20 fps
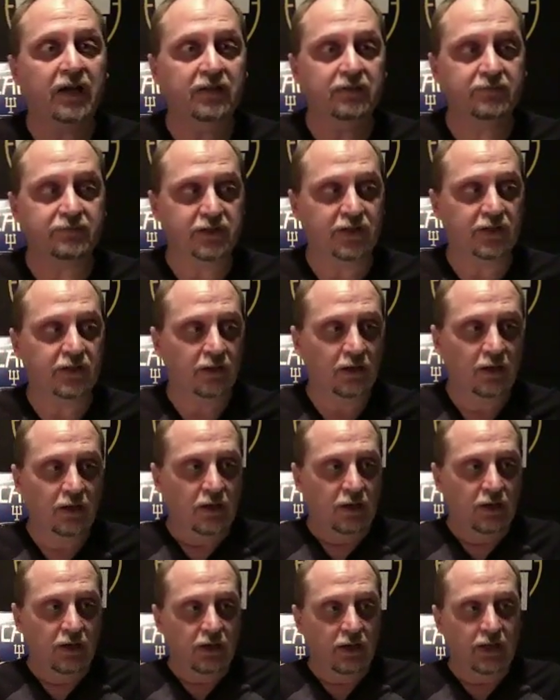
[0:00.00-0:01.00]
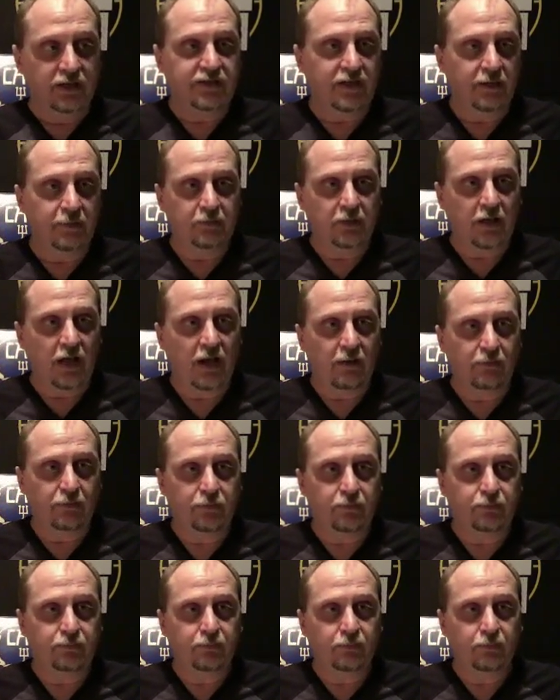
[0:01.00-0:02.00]
It was a double
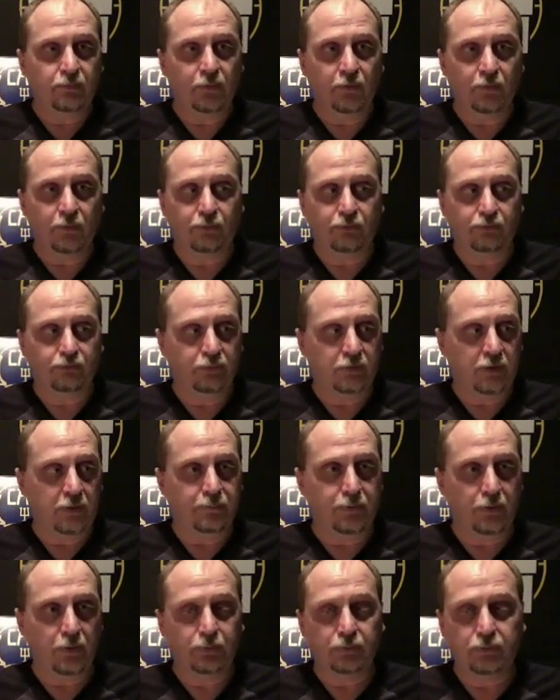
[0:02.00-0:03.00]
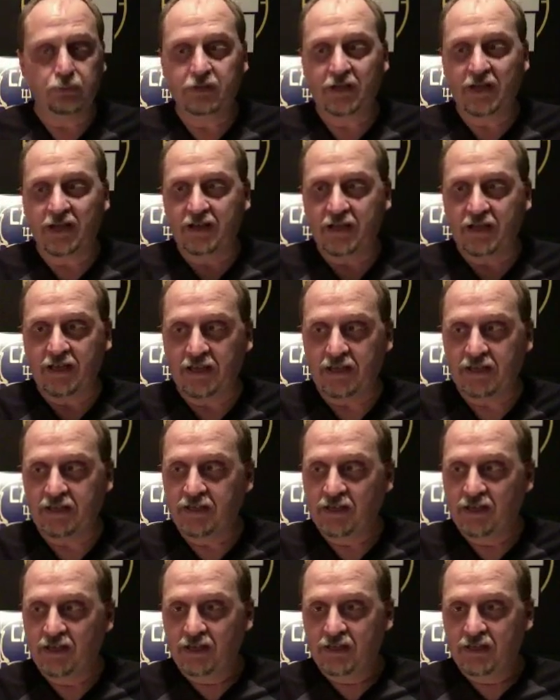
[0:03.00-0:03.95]
album with a purple and a